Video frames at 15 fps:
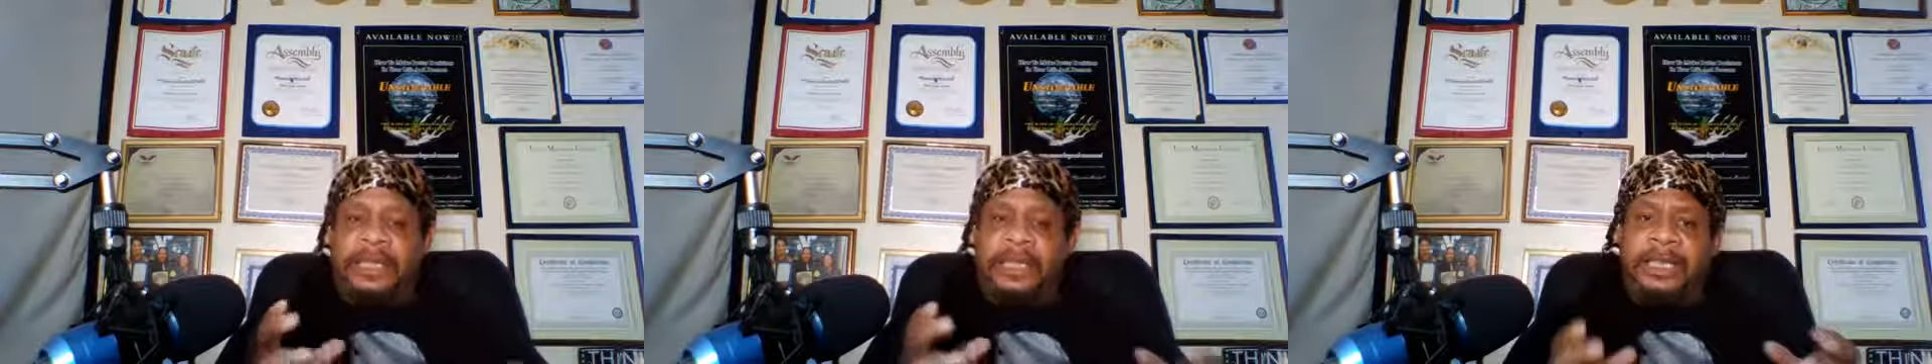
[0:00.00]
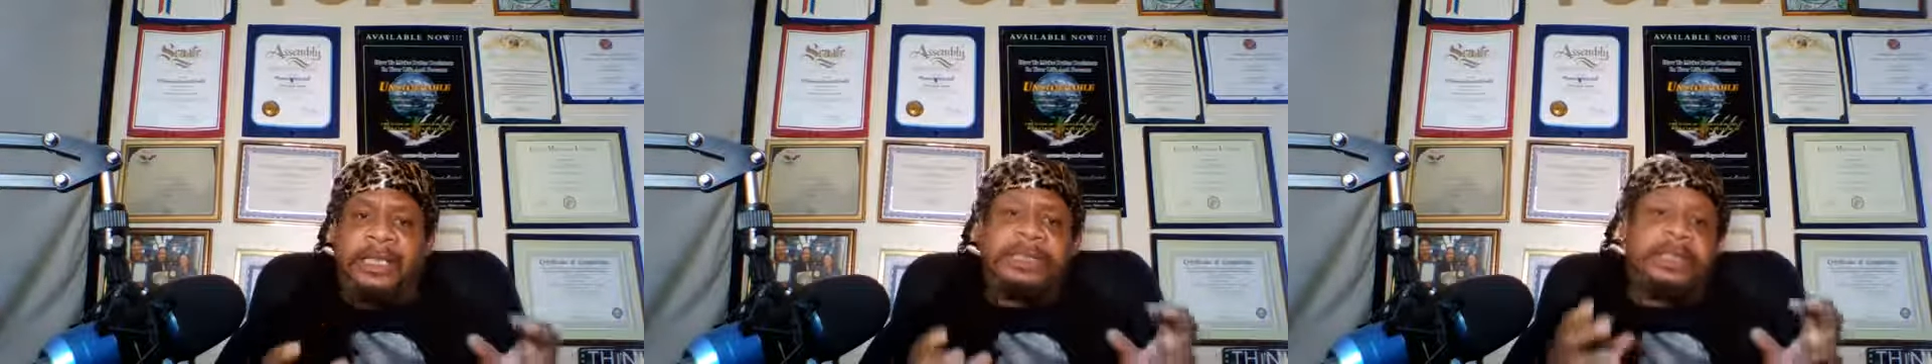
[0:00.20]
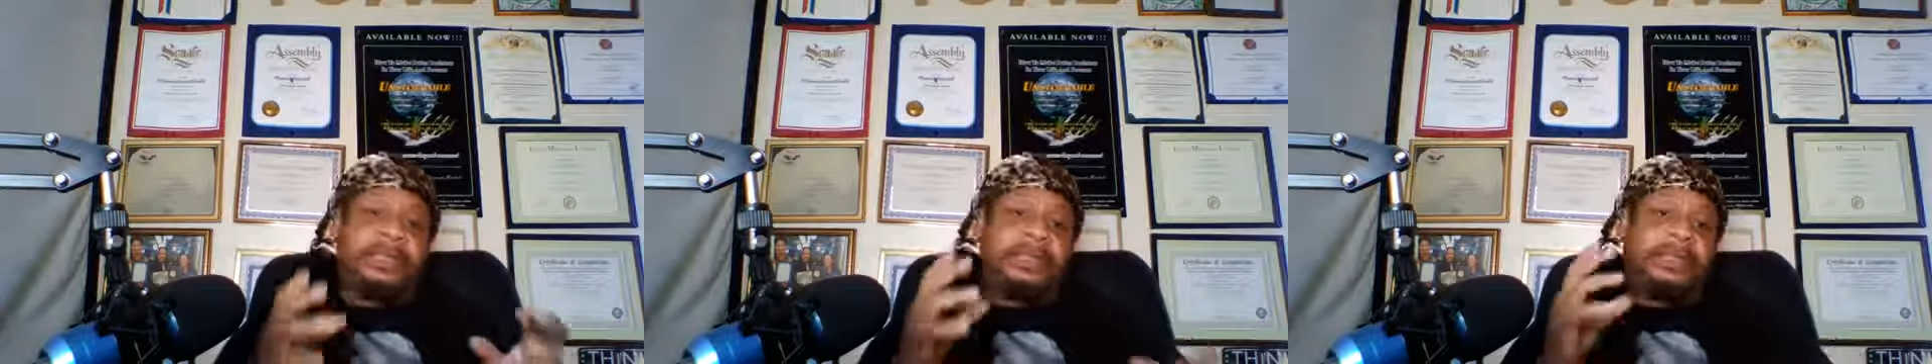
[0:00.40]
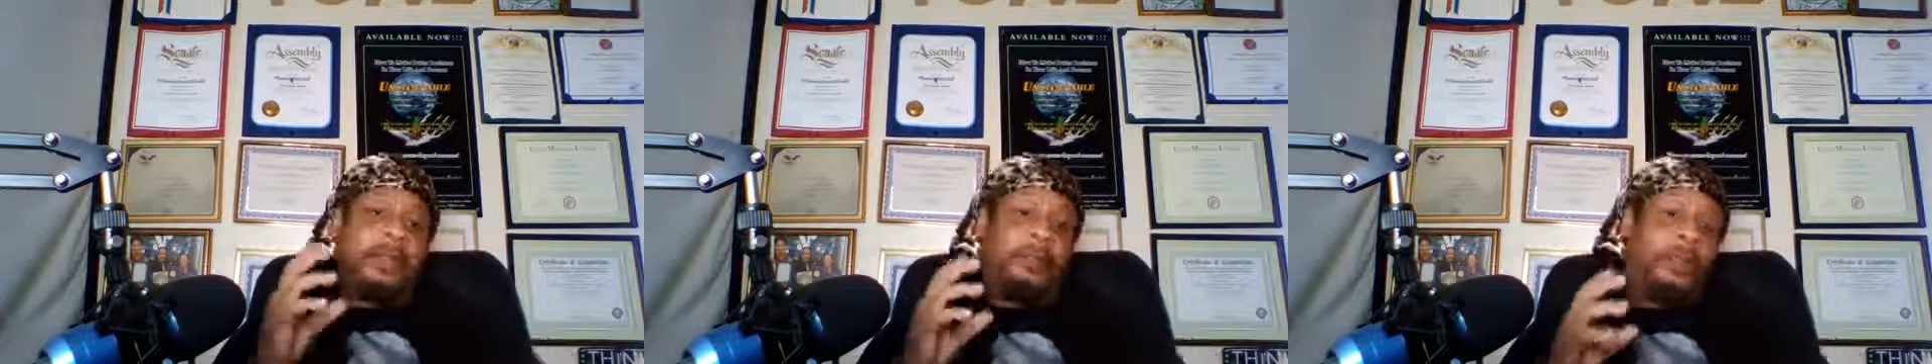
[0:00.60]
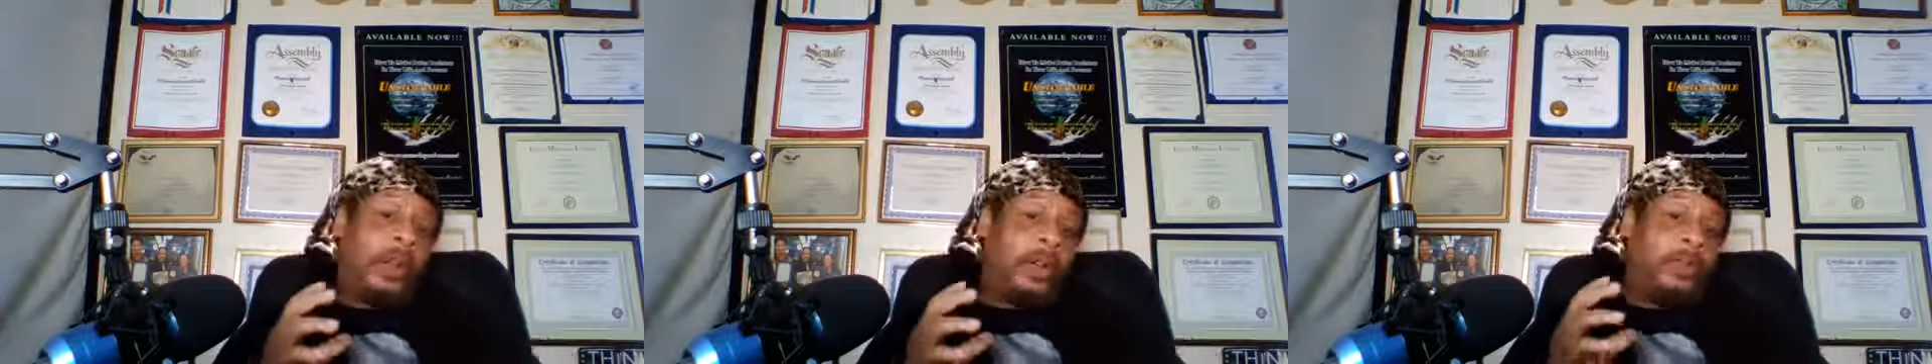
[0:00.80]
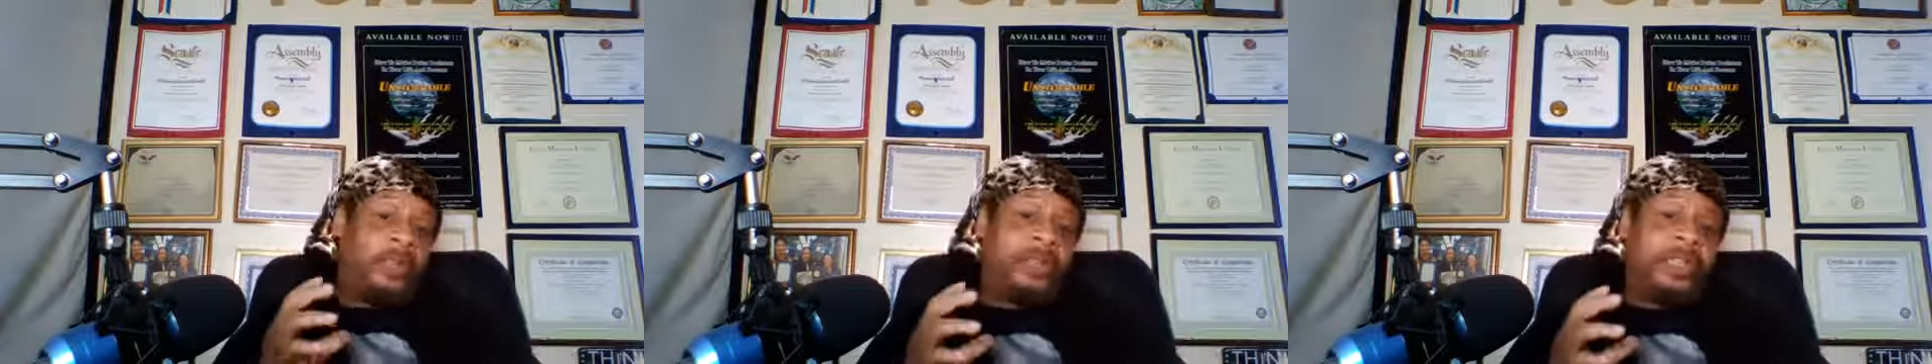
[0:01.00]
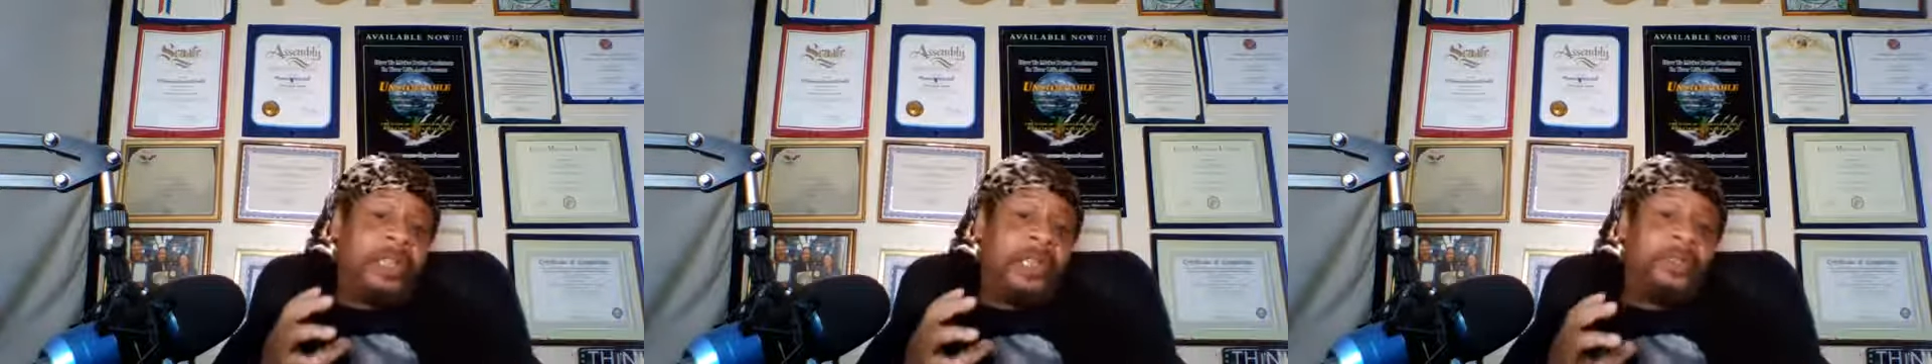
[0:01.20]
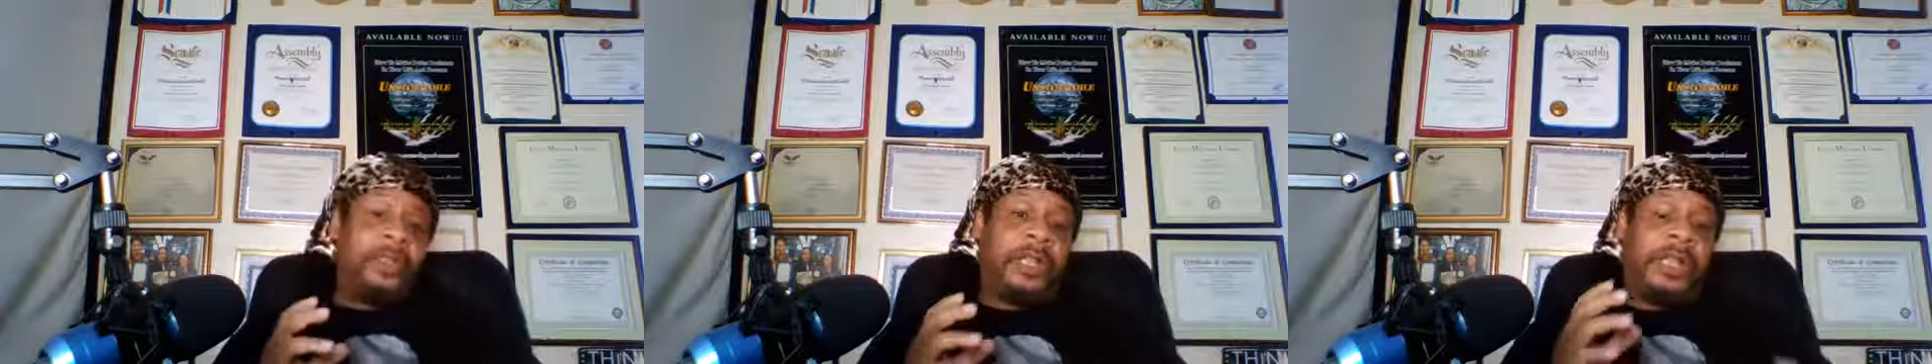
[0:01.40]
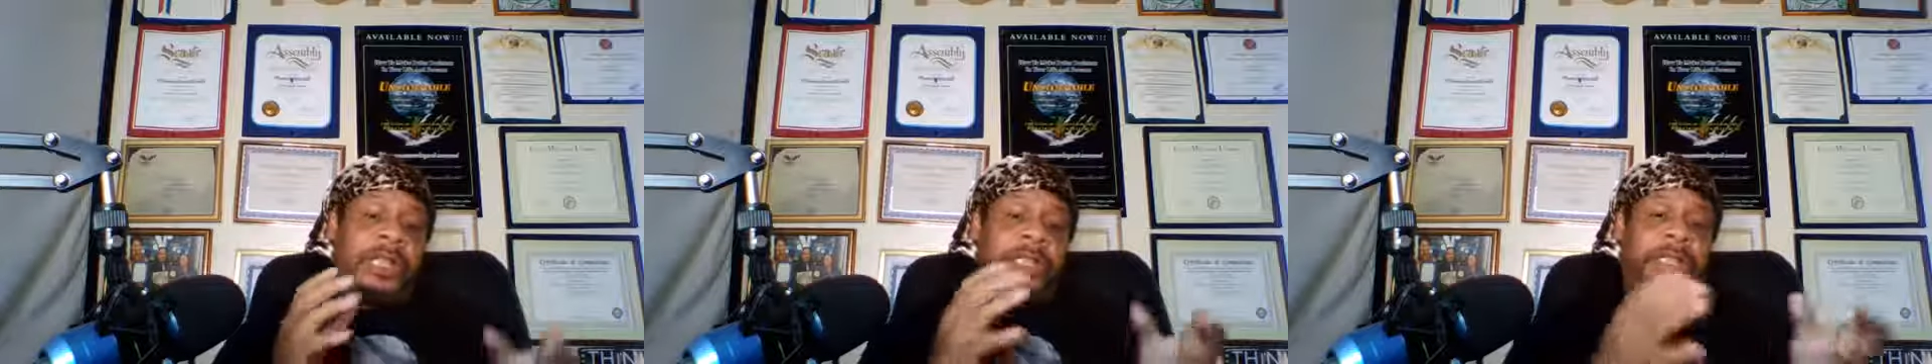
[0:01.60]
This is the birth certificate.